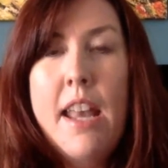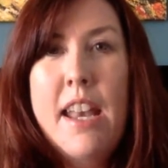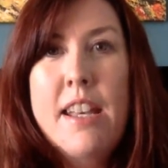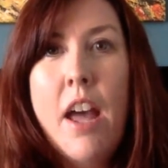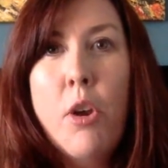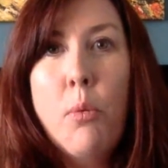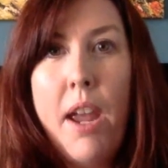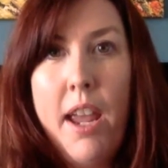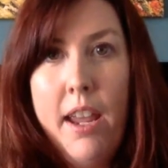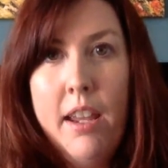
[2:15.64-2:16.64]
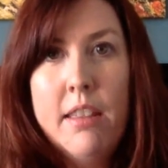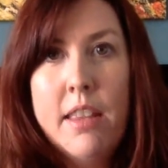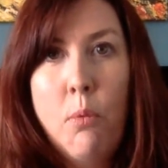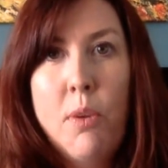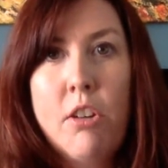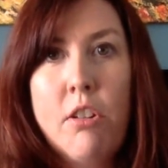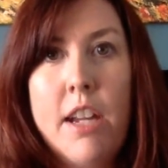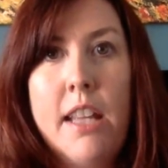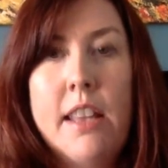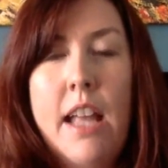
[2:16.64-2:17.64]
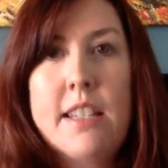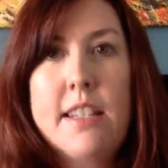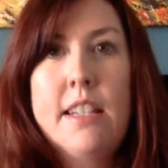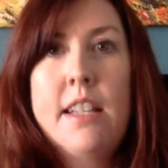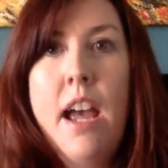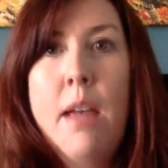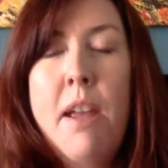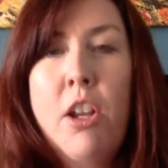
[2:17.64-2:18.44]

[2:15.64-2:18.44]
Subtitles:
And another way that we create that seat time